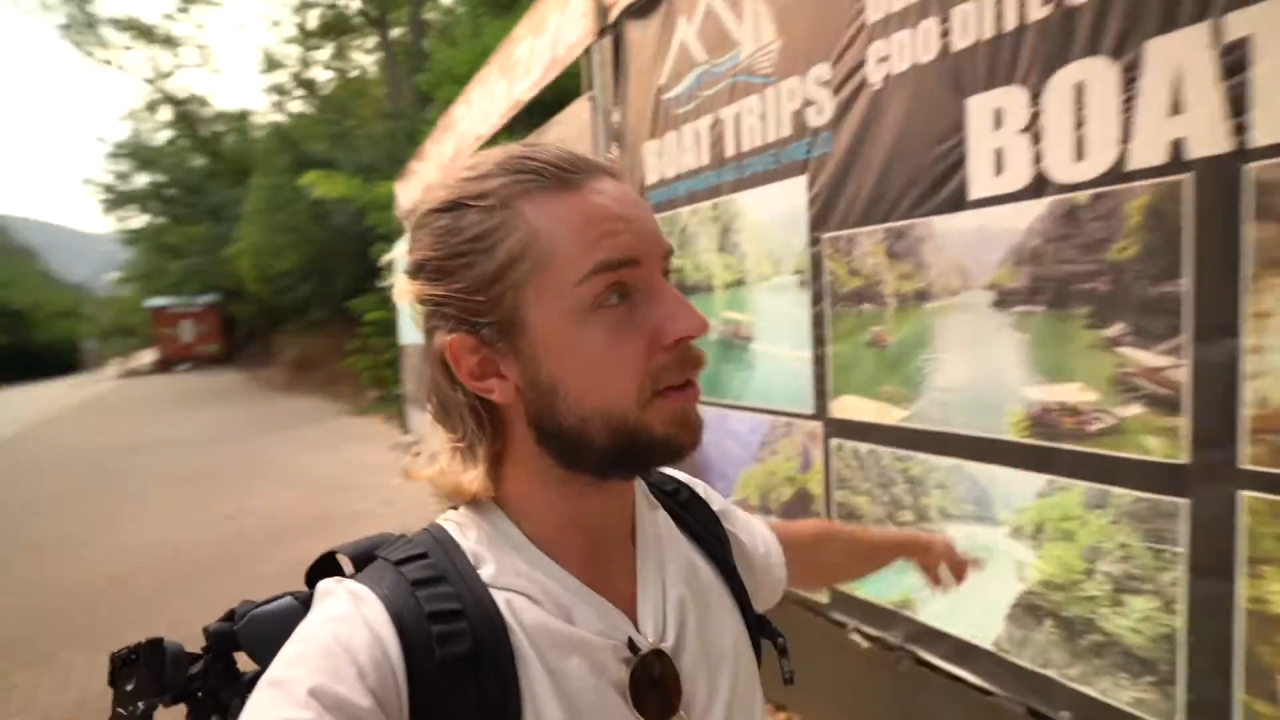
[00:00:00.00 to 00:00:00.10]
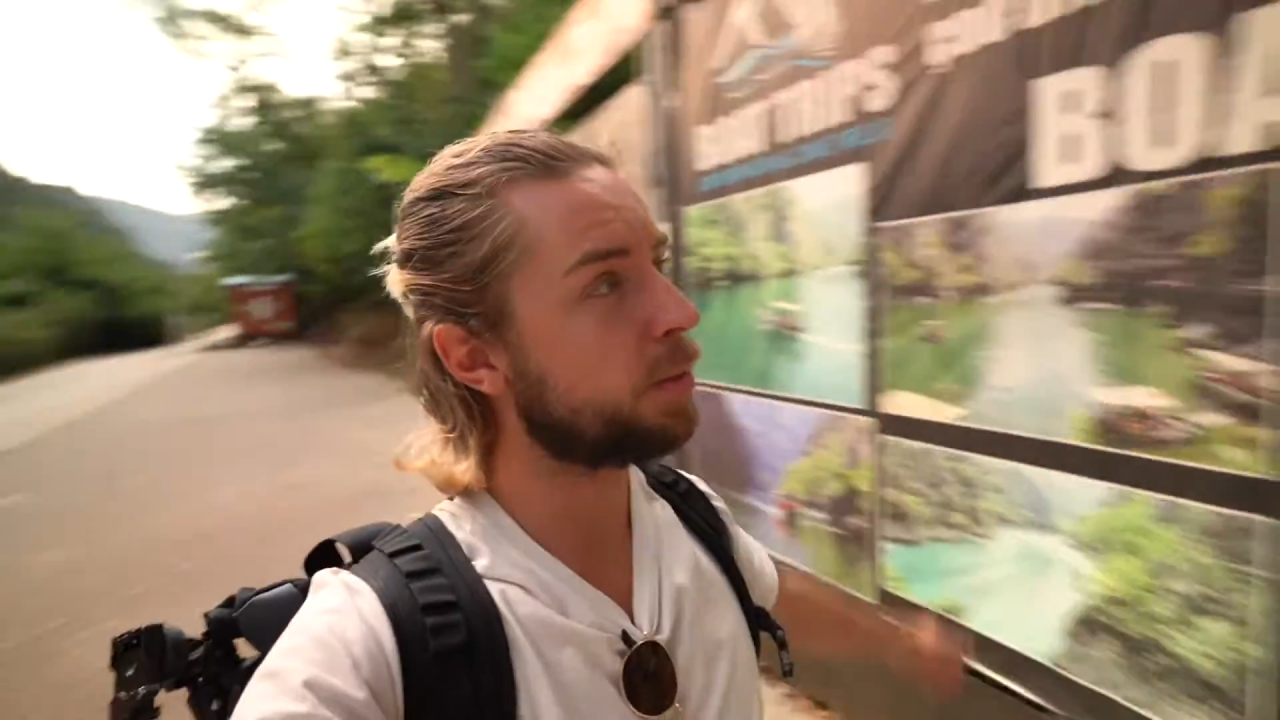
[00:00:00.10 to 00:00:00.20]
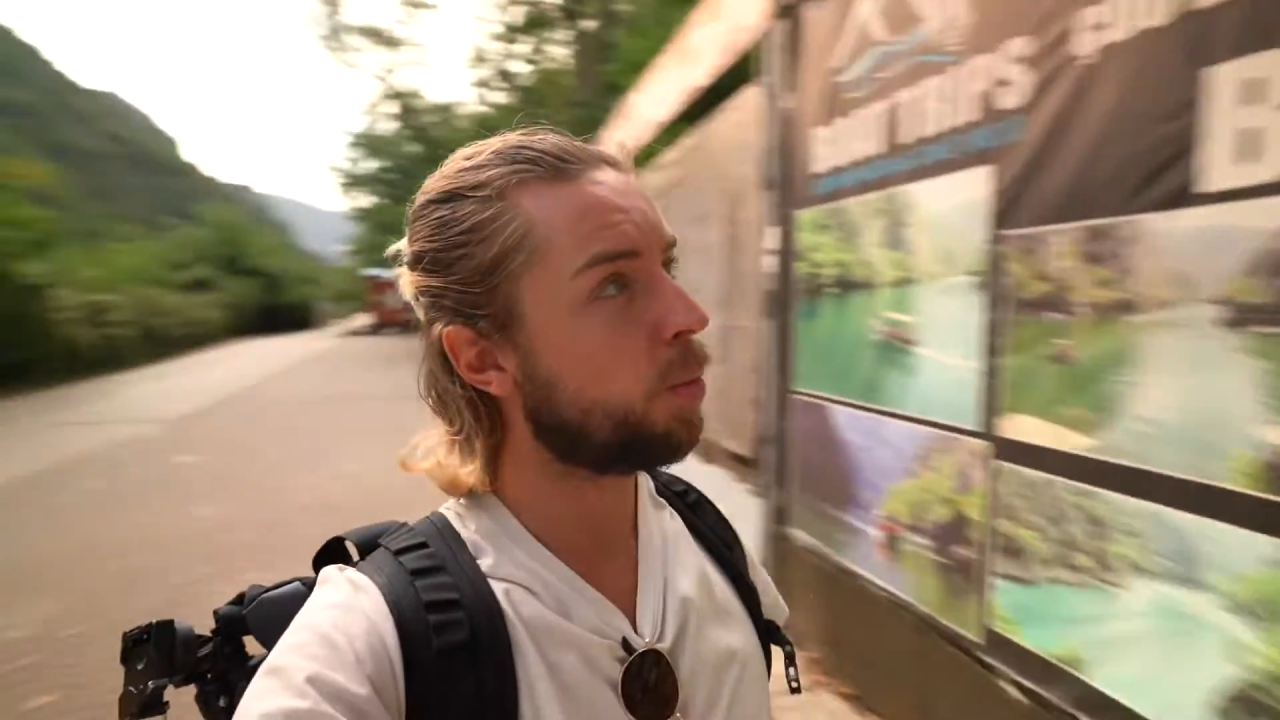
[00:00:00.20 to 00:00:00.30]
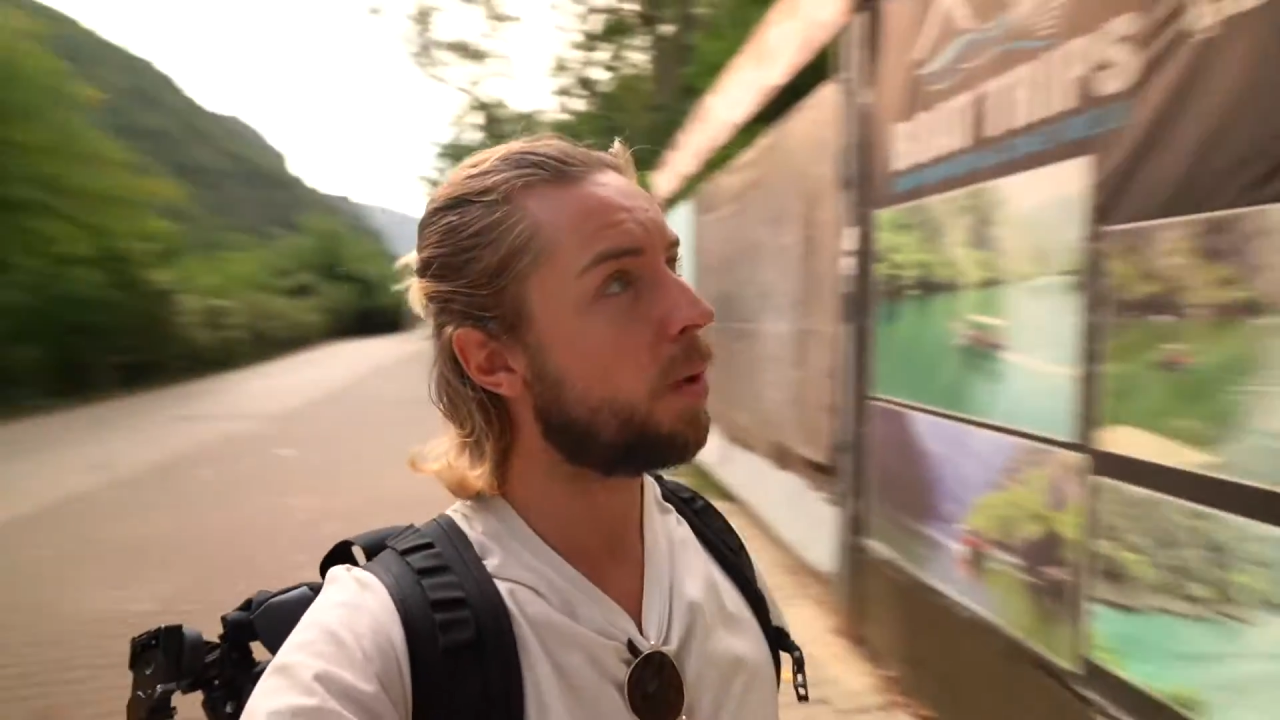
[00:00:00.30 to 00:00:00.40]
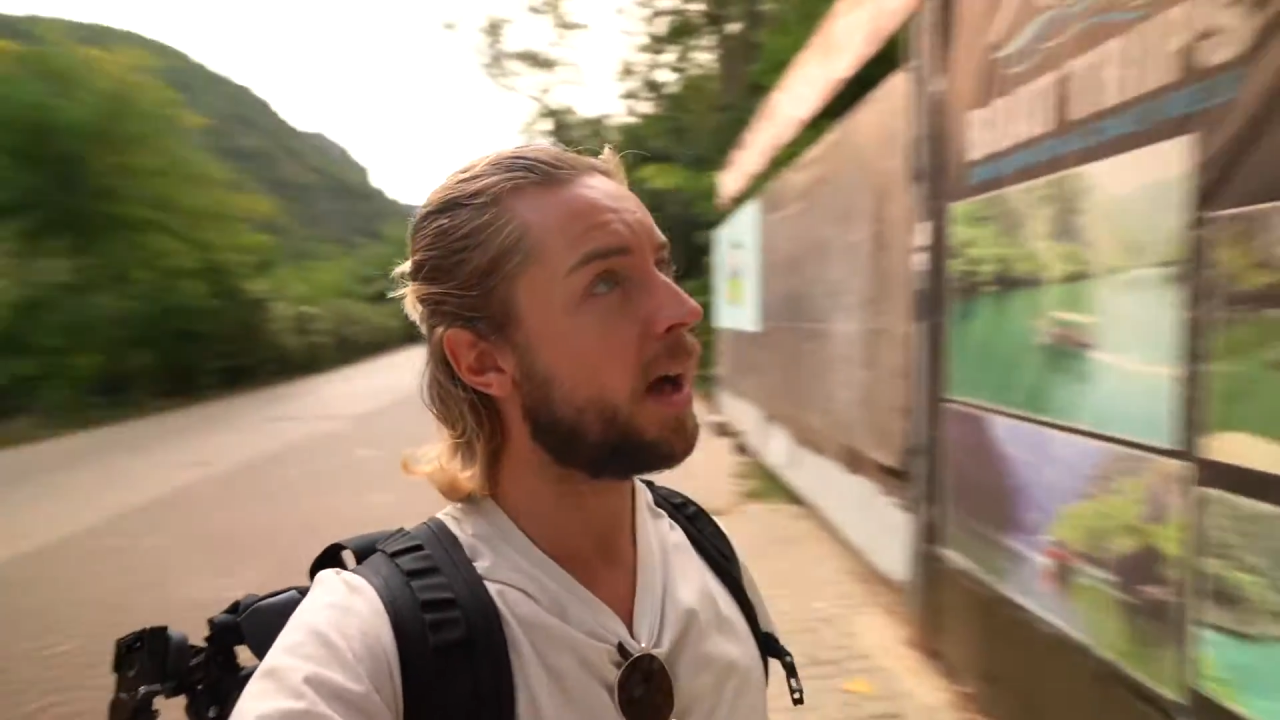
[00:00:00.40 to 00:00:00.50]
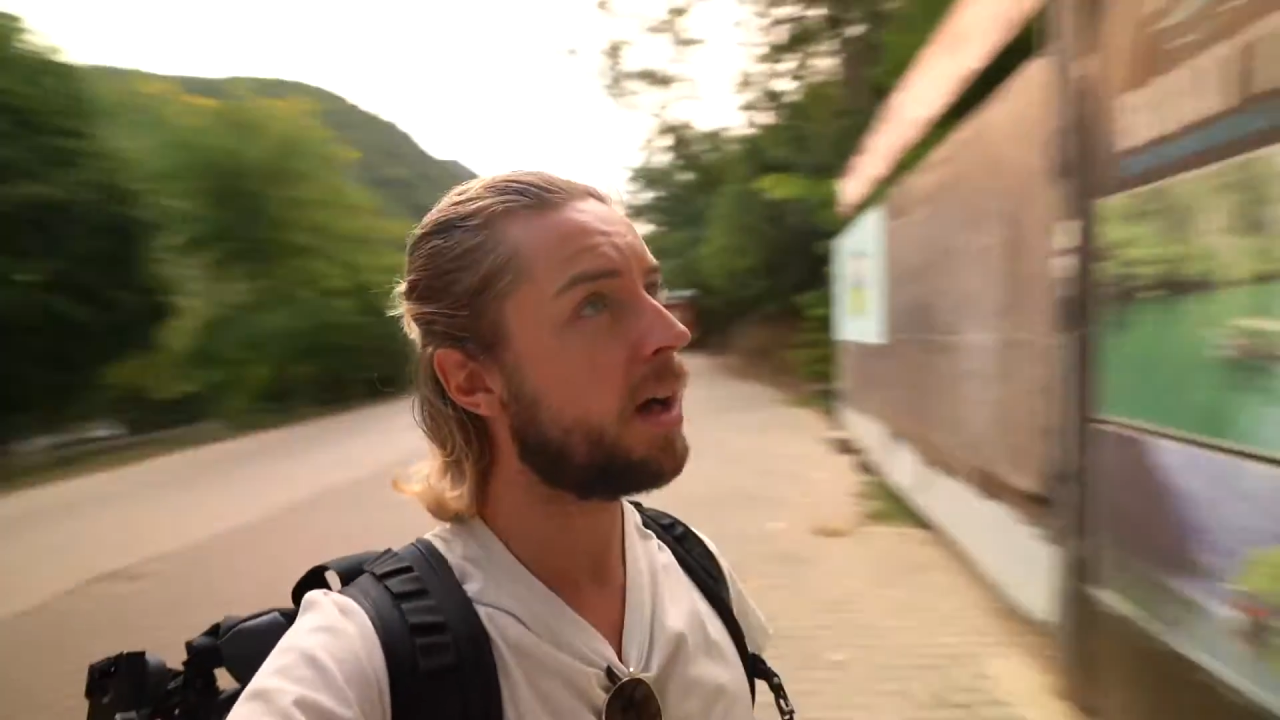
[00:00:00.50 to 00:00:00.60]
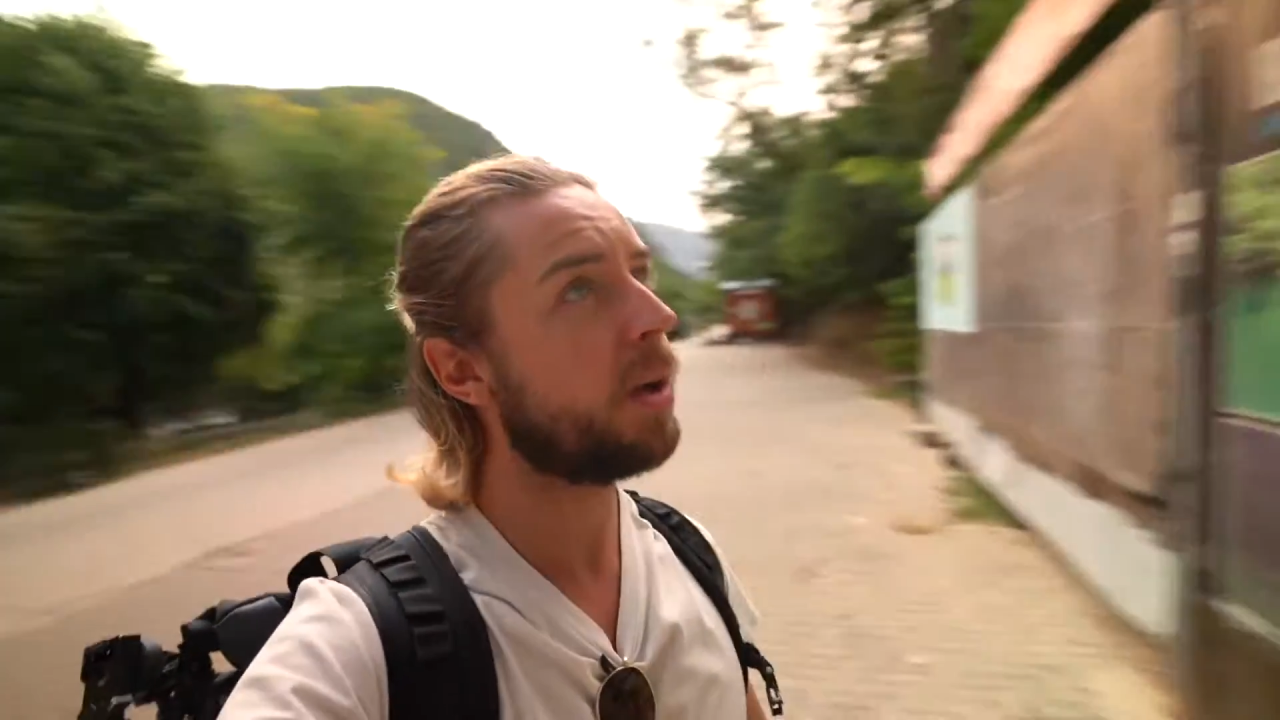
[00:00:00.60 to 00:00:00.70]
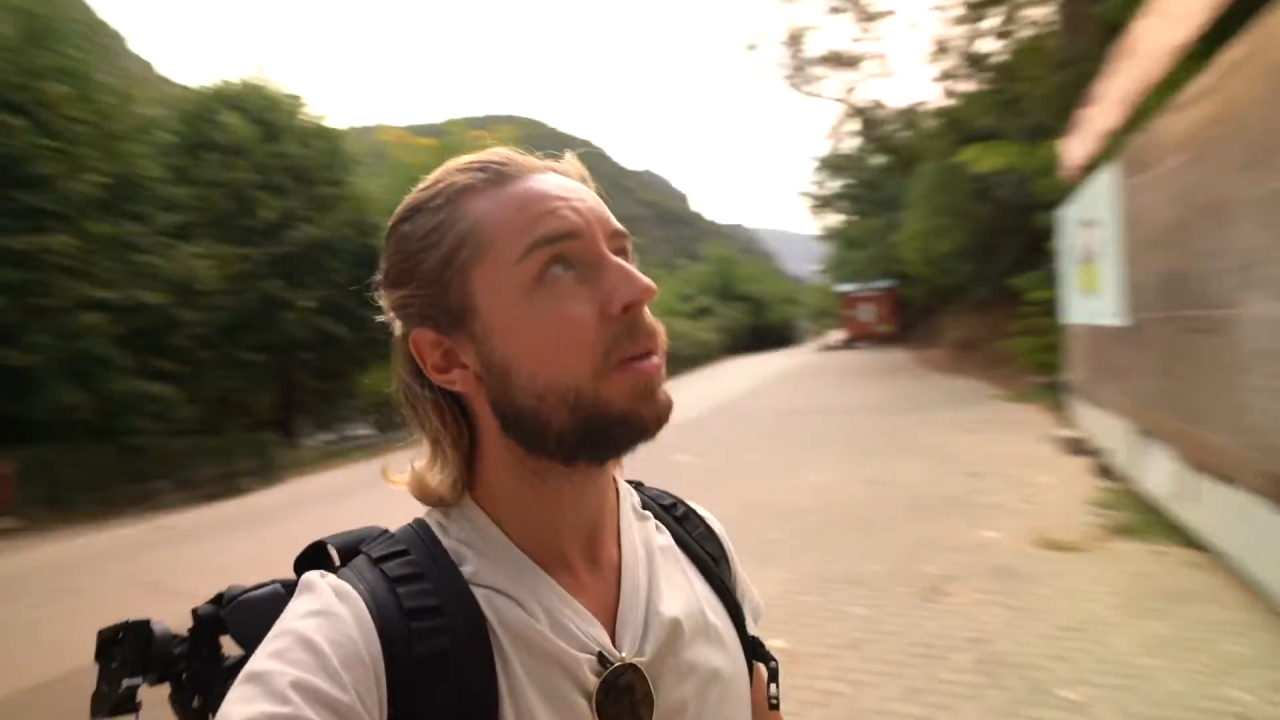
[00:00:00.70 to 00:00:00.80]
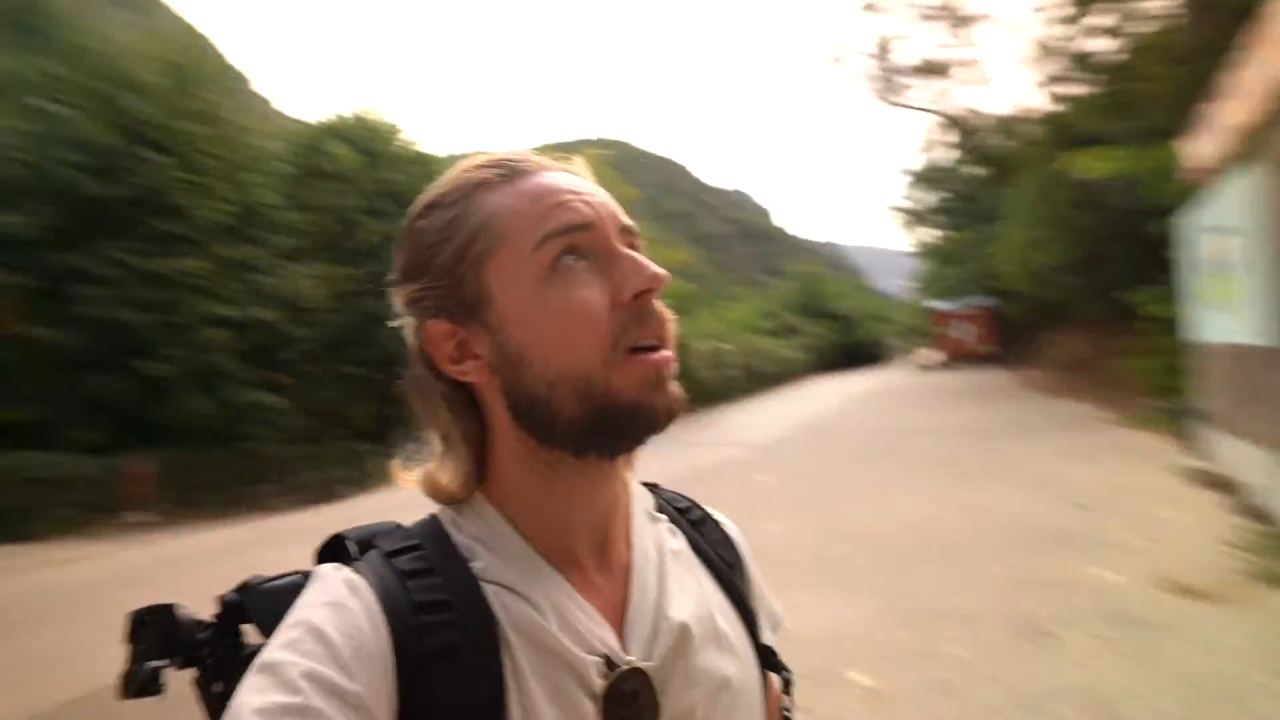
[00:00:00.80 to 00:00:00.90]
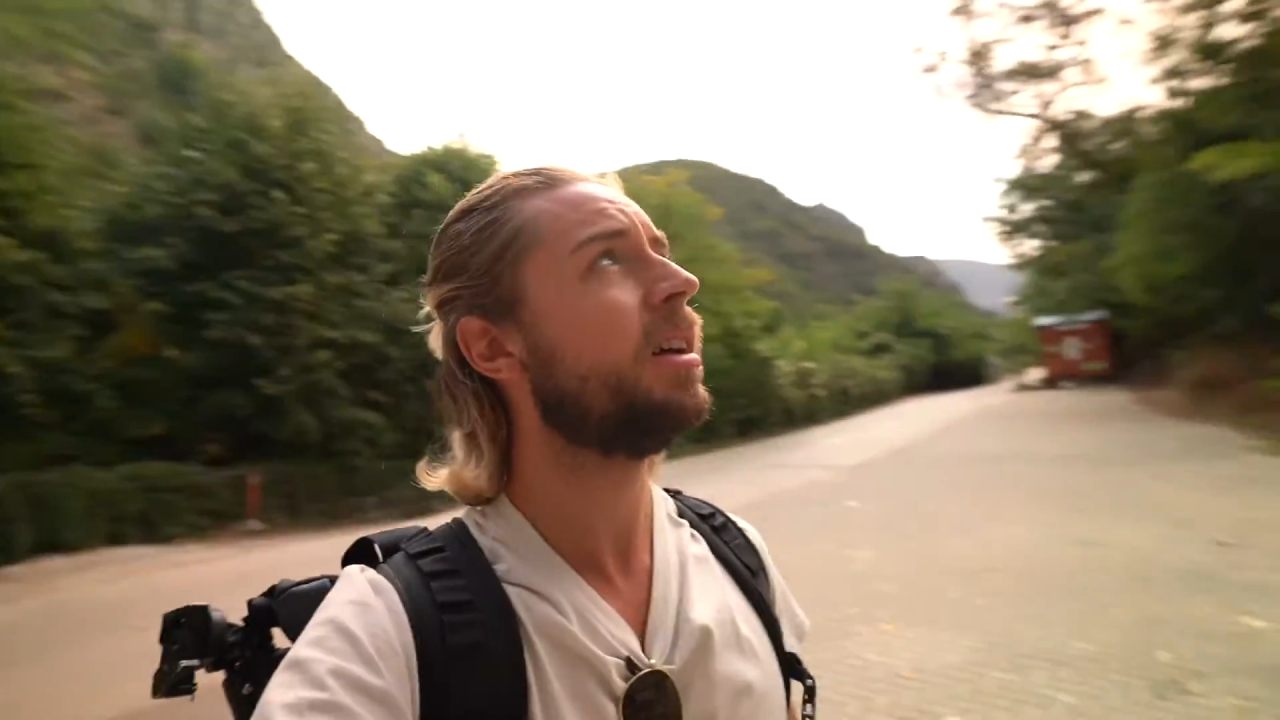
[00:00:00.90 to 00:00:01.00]
as
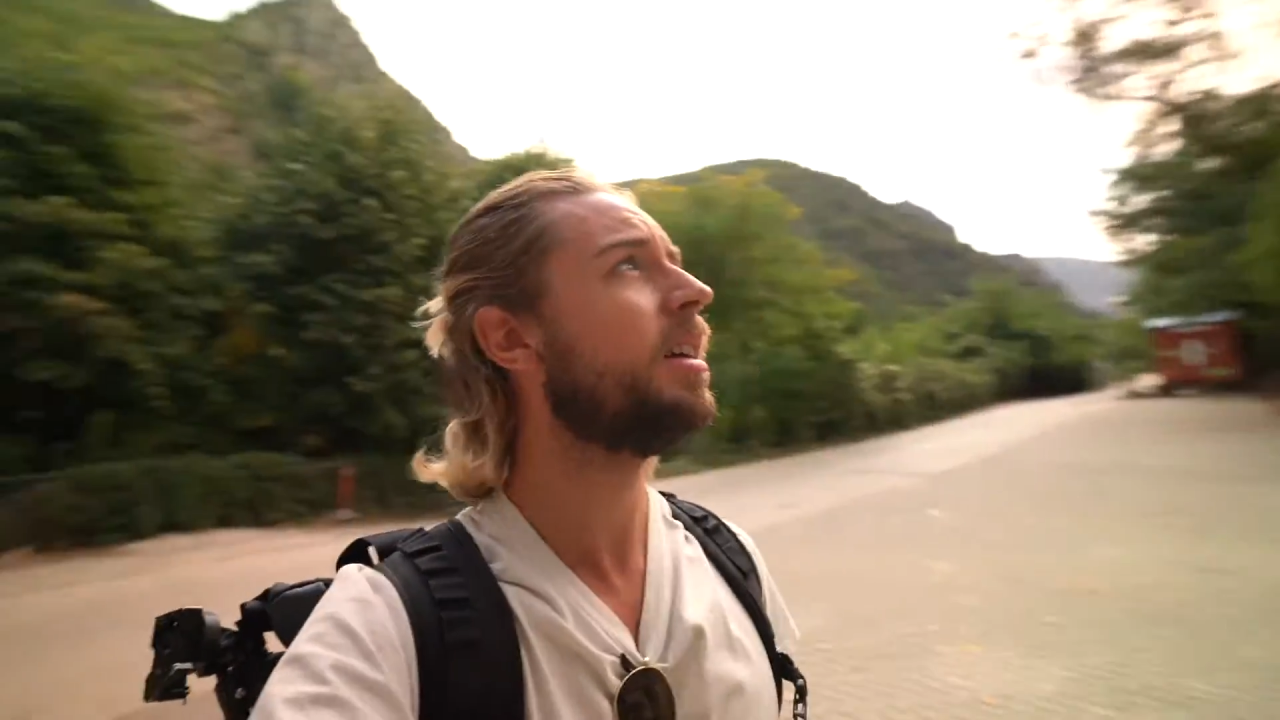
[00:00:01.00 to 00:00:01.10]
well.